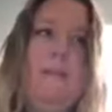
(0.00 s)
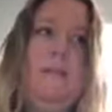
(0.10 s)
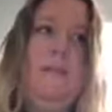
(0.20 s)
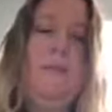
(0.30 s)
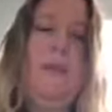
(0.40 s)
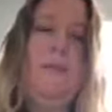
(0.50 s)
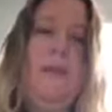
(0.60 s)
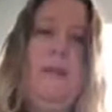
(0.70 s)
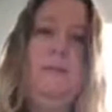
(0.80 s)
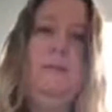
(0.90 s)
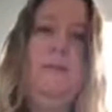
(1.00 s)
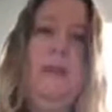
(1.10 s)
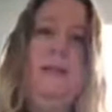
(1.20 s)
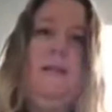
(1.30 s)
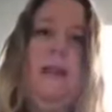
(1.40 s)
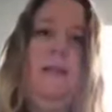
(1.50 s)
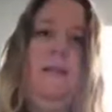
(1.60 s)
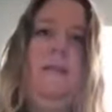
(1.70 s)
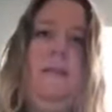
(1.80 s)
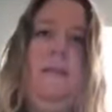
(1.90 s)
Ren Fair, right? That
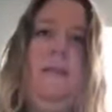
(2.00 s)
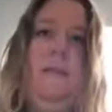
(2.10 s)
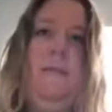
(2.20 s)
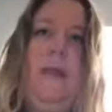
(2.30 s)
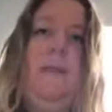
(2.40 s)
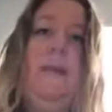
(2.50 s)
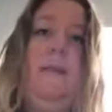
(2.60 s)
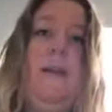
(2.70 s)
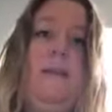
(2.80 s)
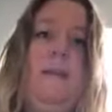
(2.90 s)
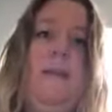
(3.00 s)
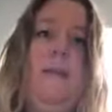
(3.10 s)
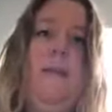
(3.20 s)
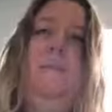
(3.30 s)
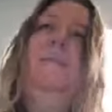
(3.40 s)
being around lots of people.